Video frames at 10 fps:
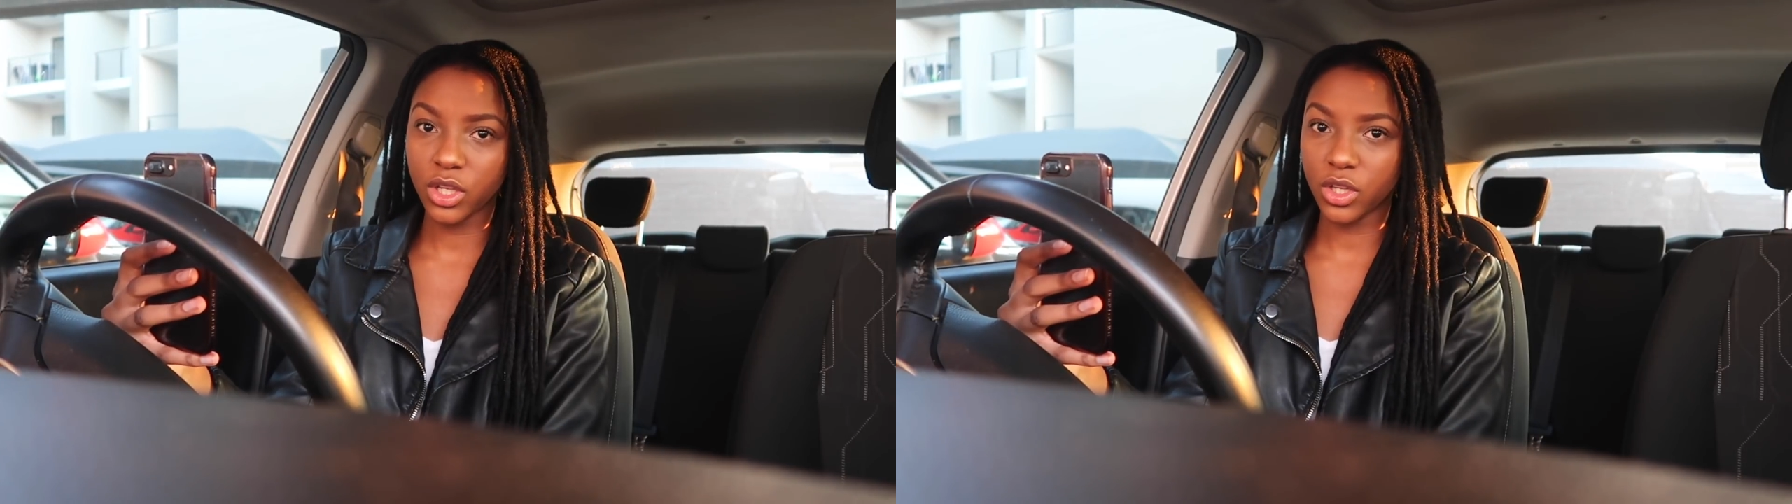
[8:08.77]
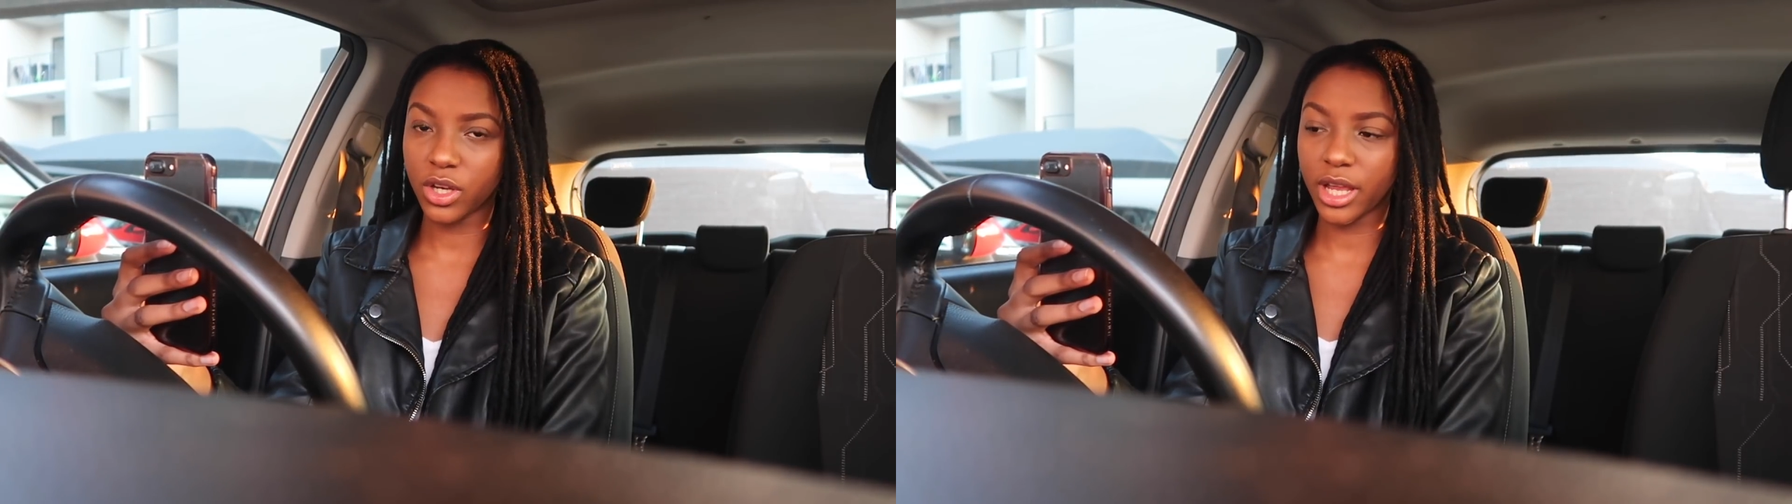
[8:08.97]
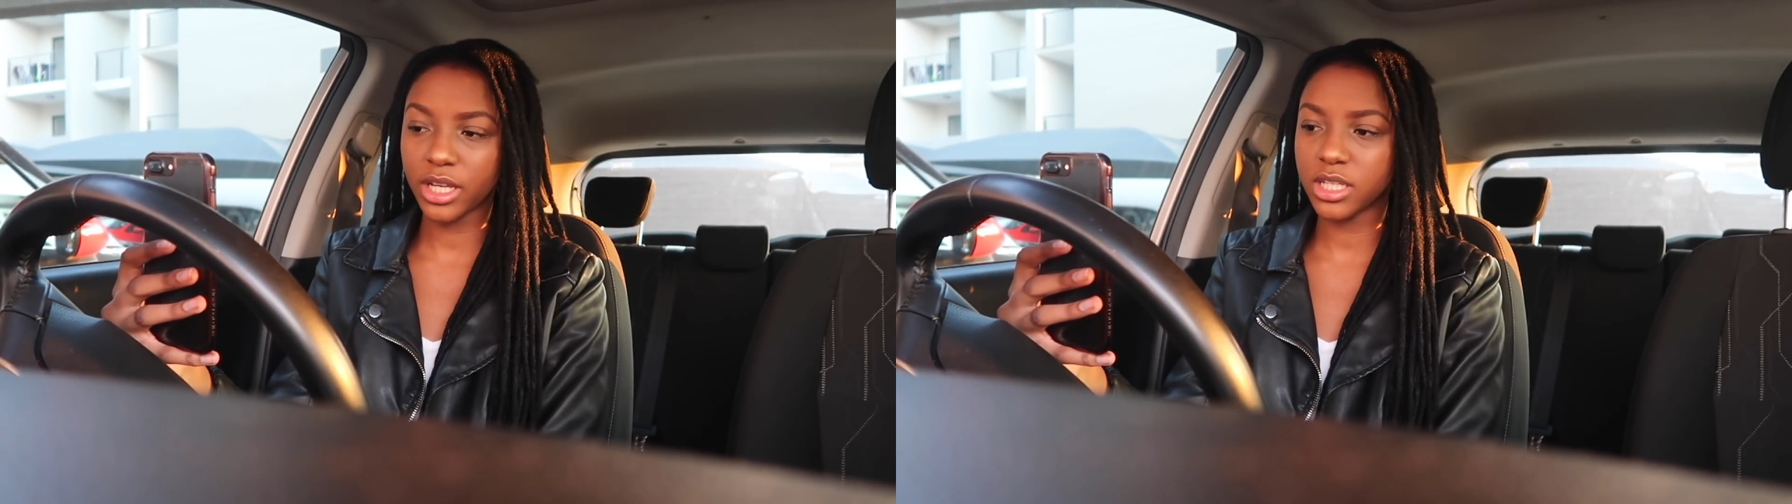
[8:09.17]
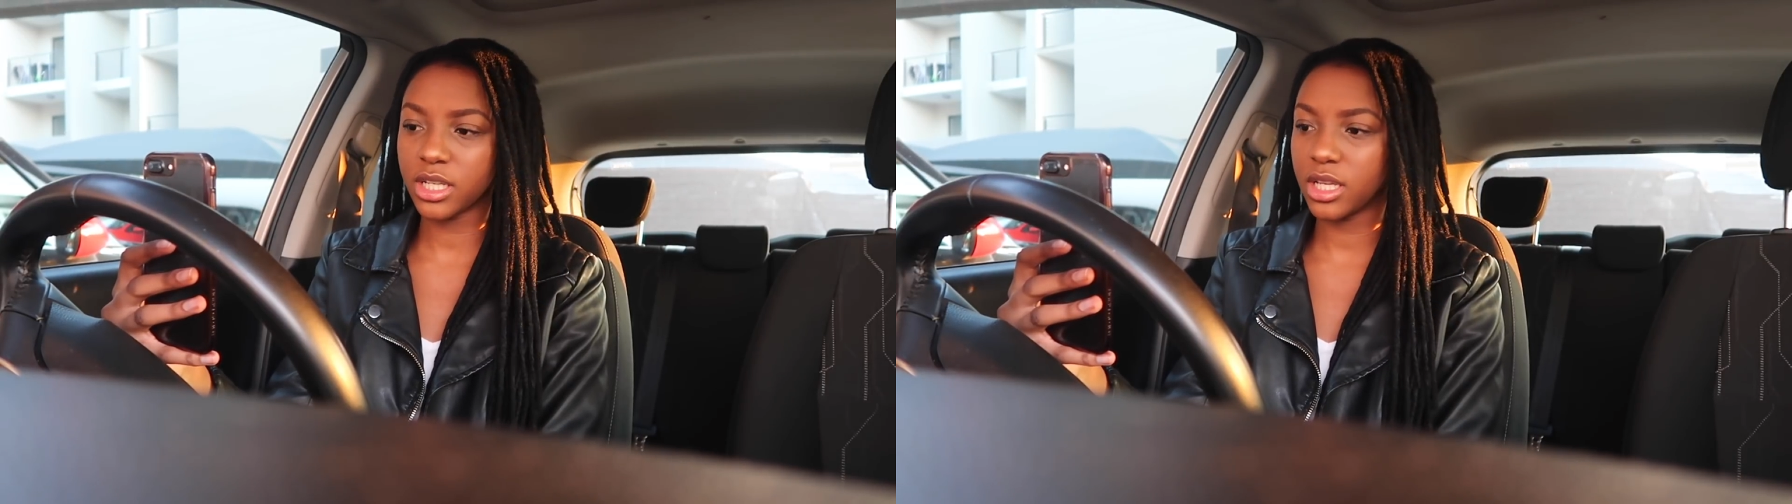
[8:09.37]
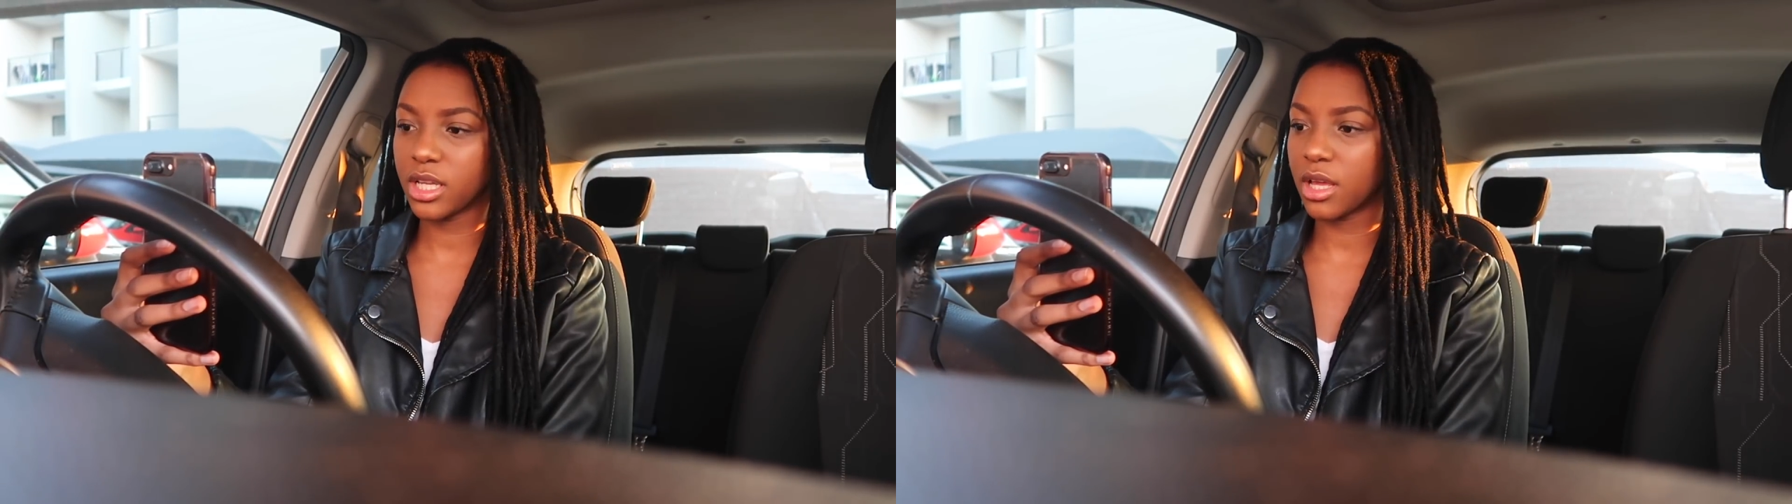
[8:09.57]
you're
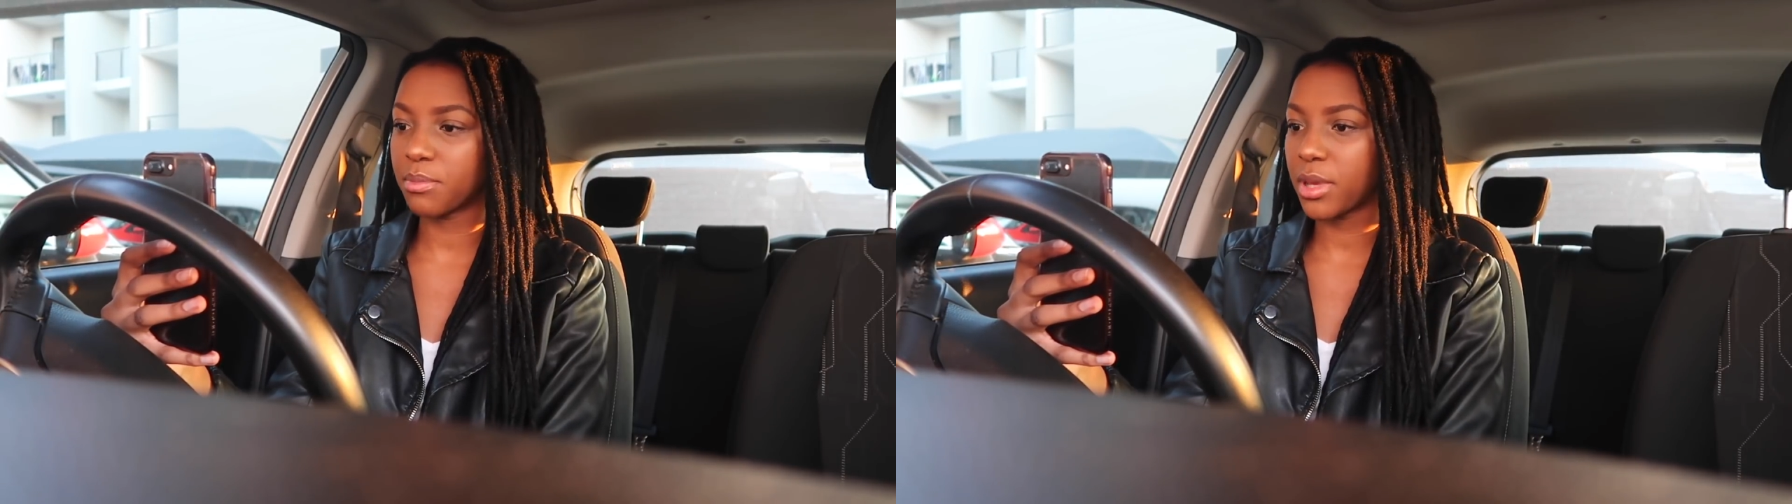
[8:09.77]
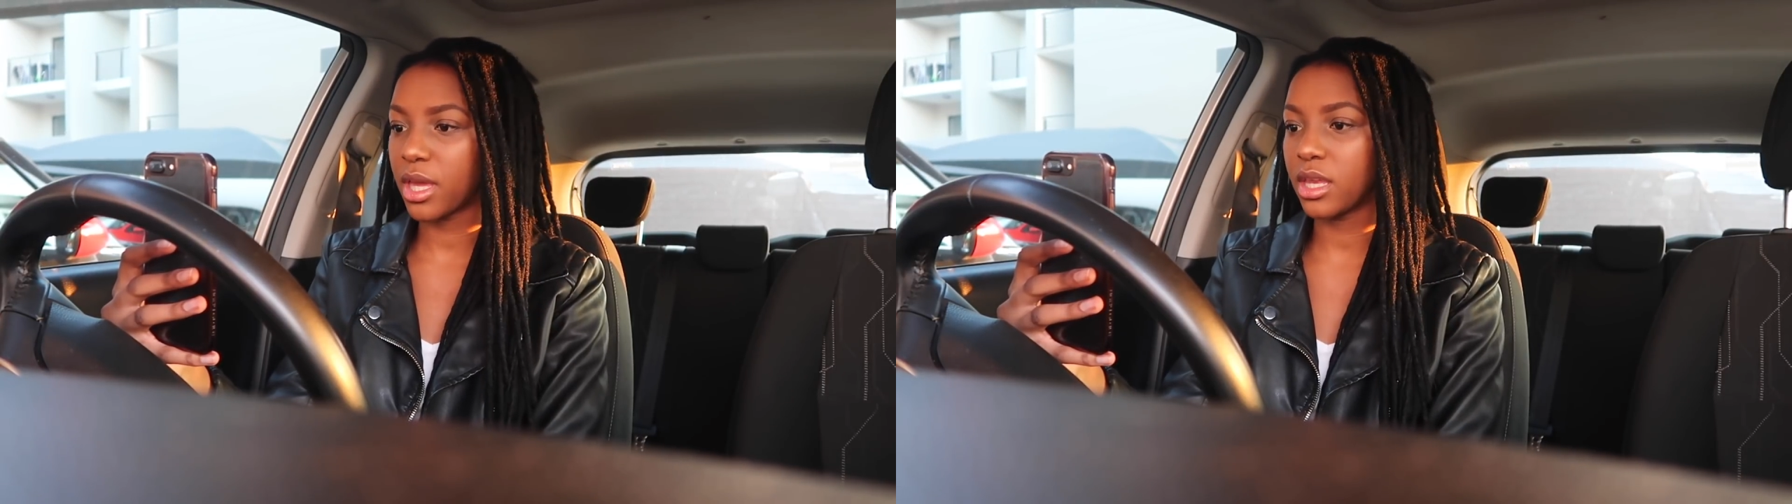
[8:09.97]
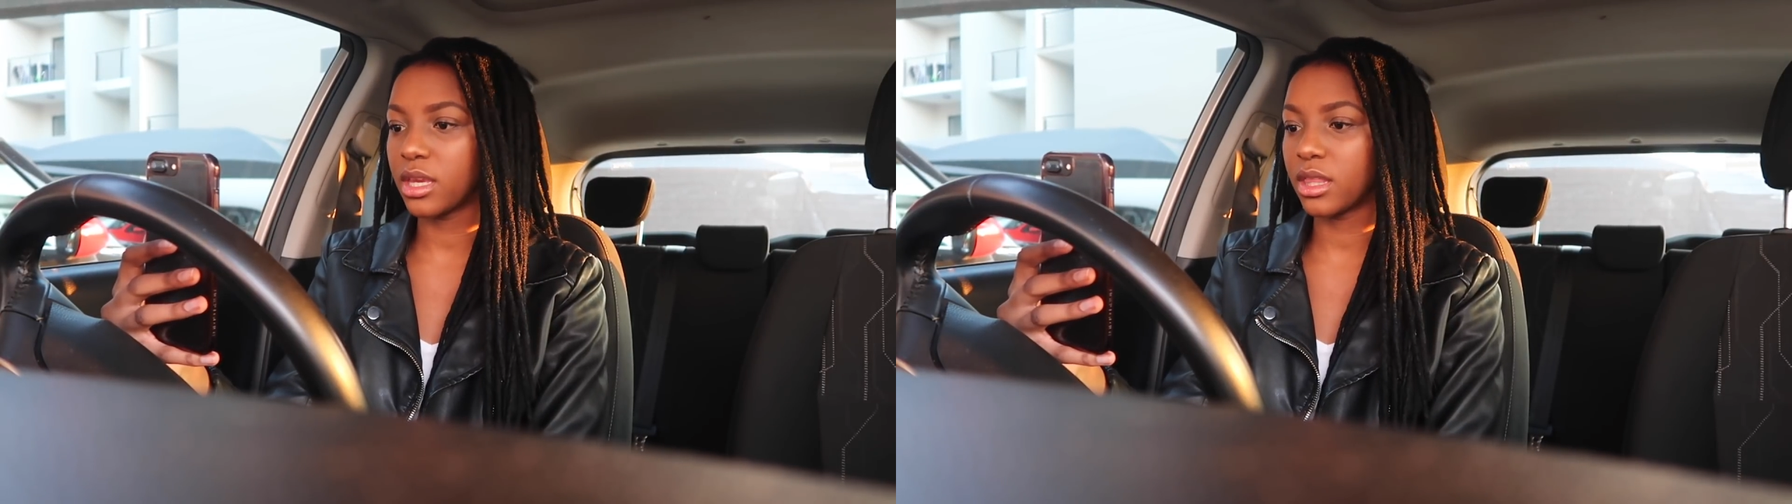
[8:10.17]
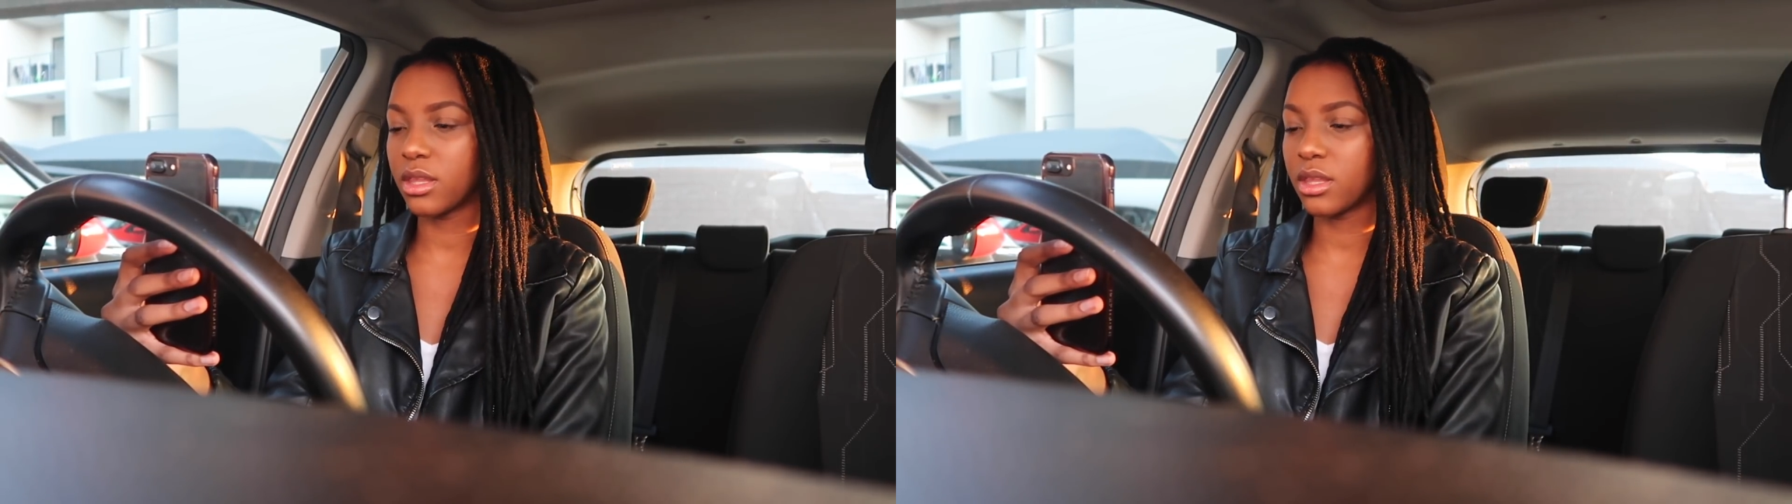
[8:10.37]
actually a pain in